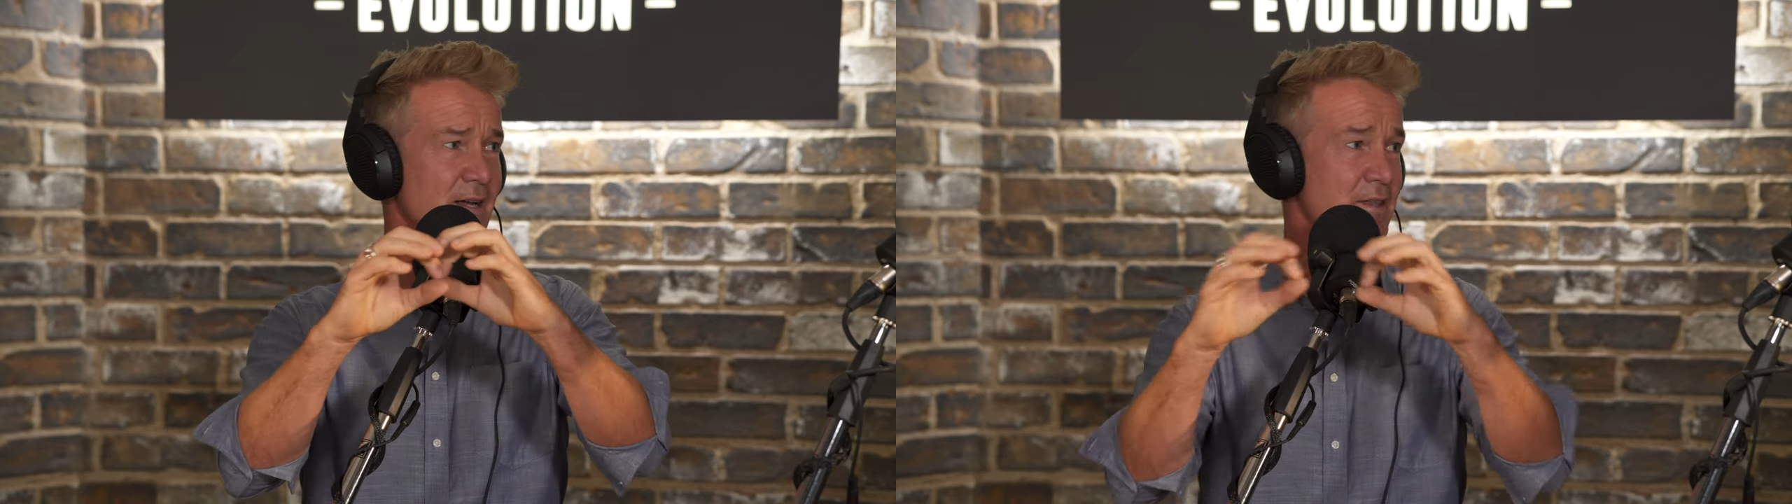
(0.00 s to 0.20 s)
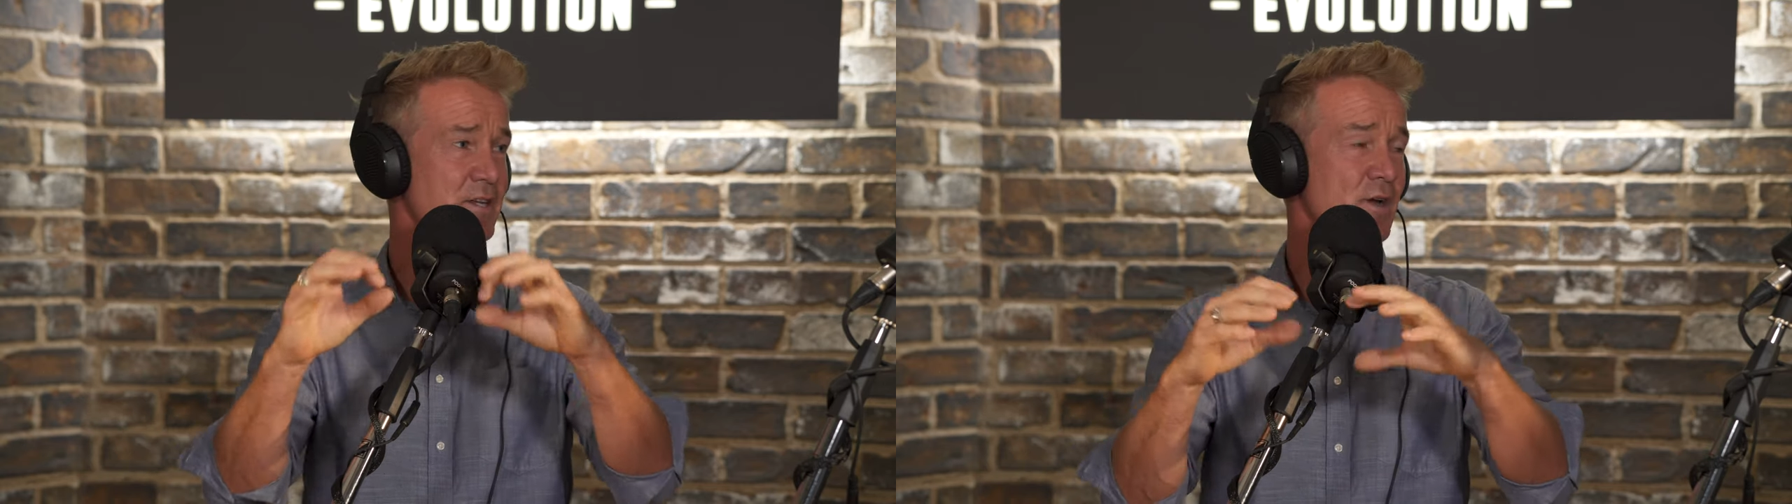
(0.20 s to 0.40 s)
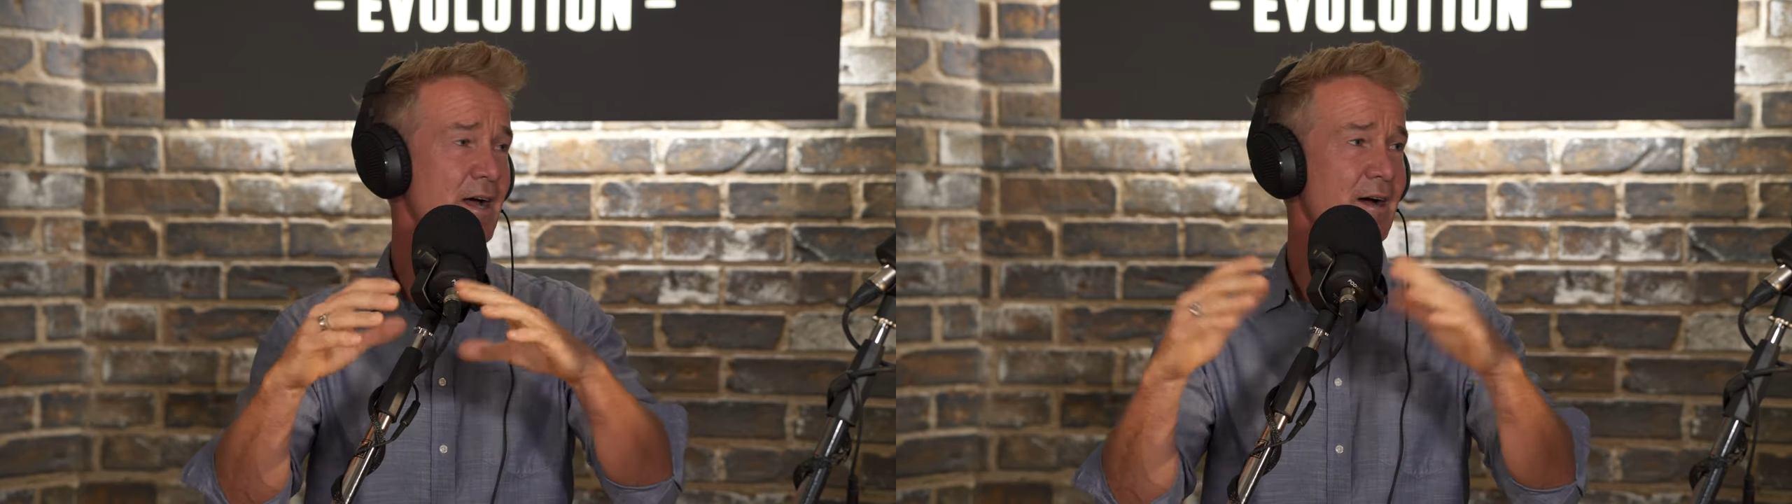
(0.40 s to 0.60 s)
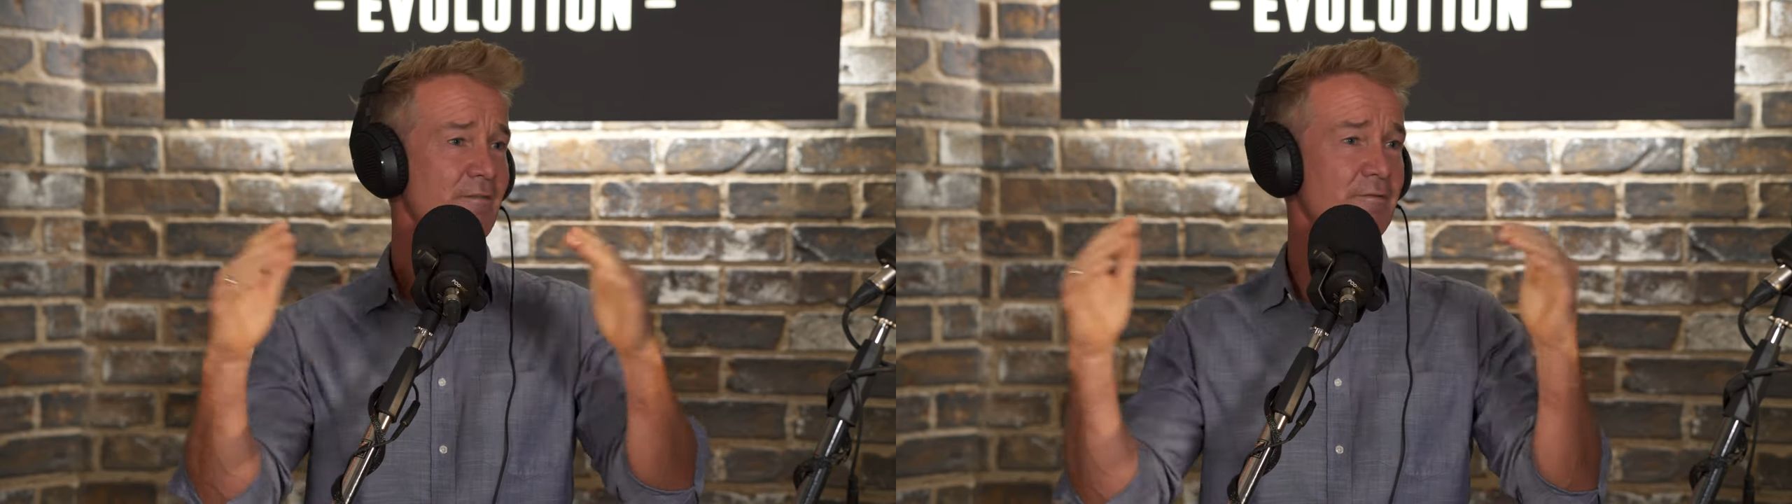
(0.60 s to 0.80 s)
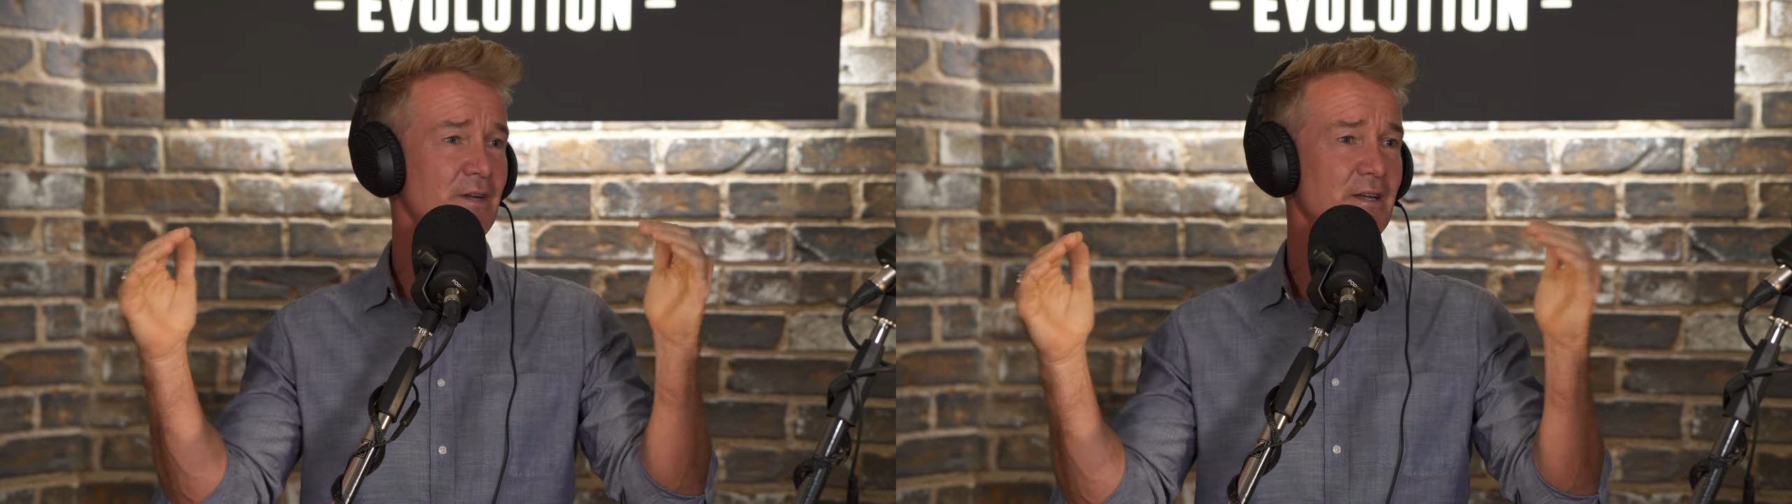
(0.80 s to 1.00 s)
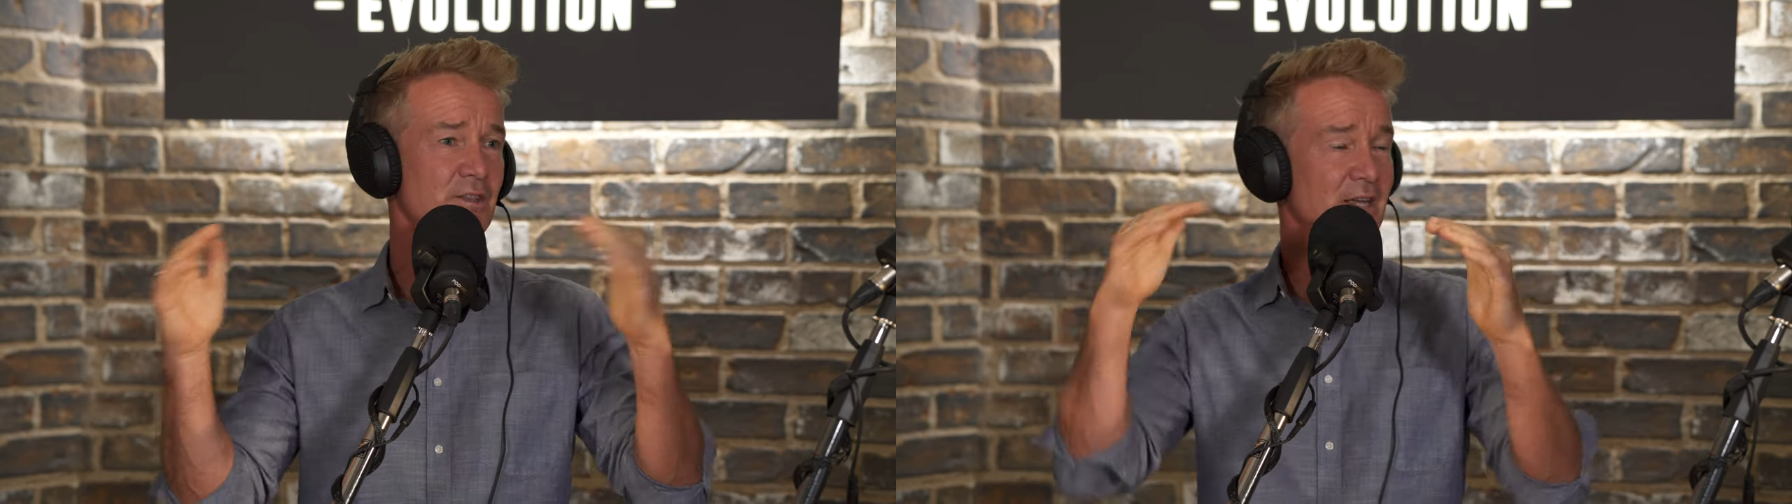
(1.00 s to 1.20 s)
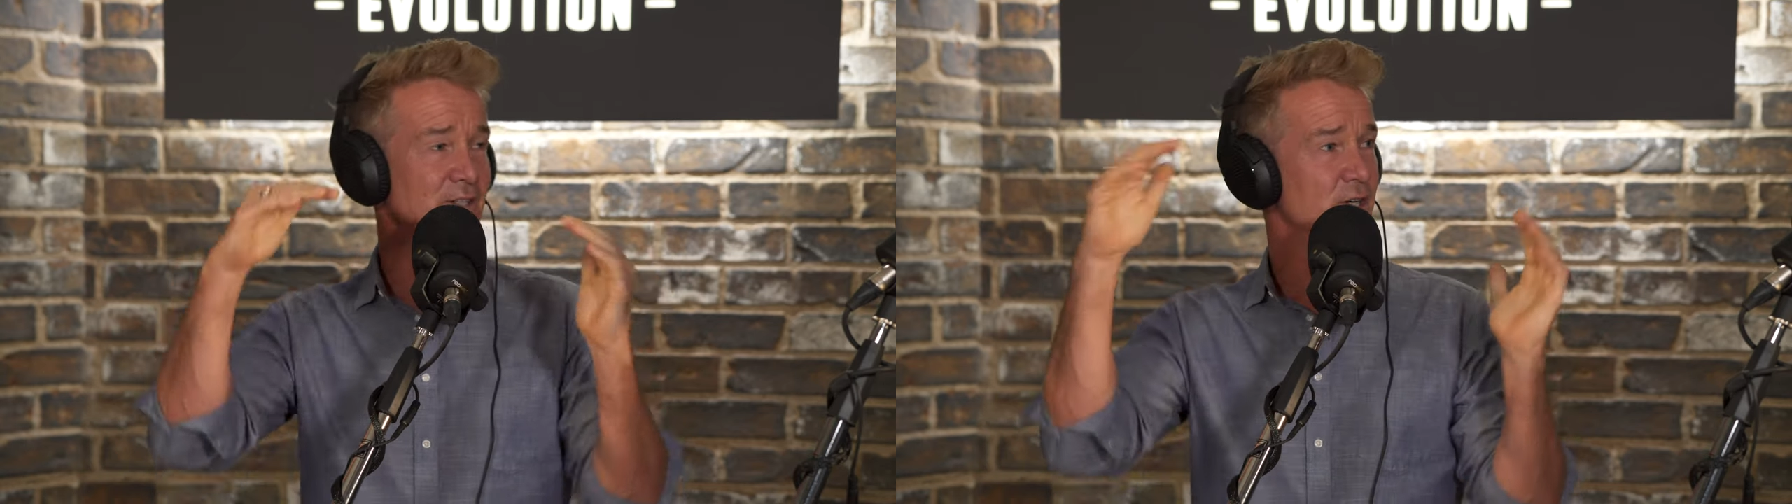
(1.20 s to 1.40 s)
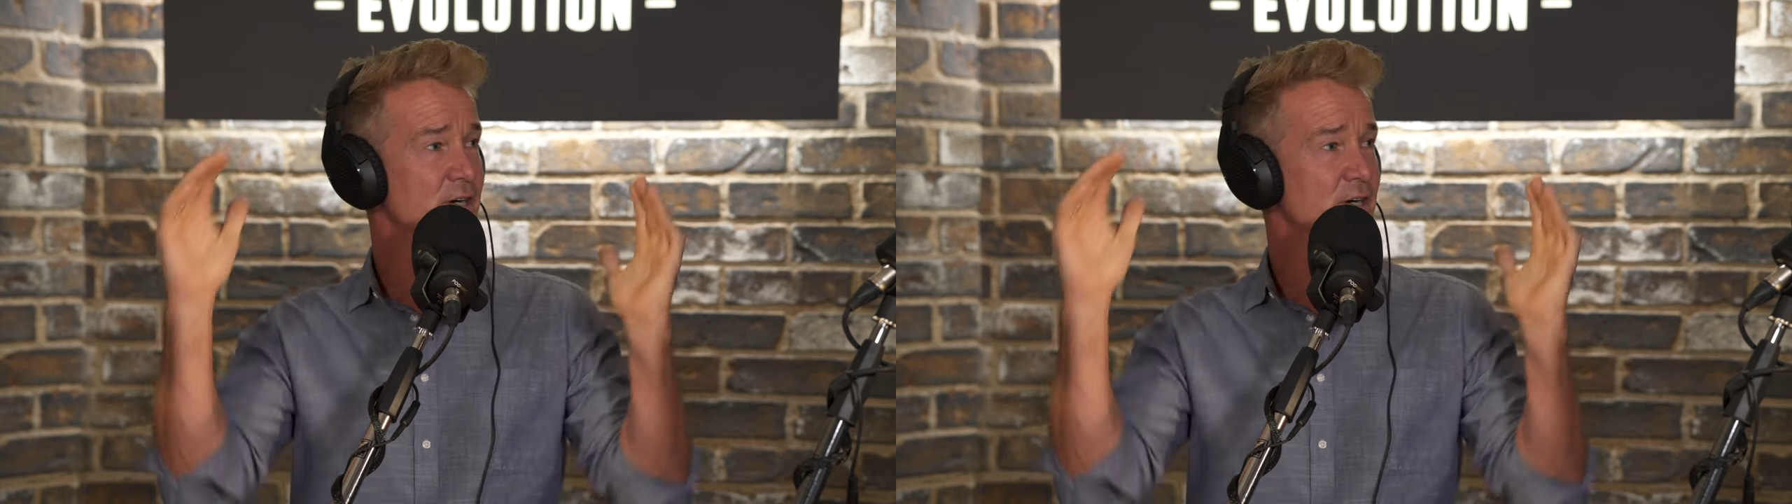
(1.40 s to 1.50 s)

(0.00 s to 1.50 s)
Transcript: and then you have things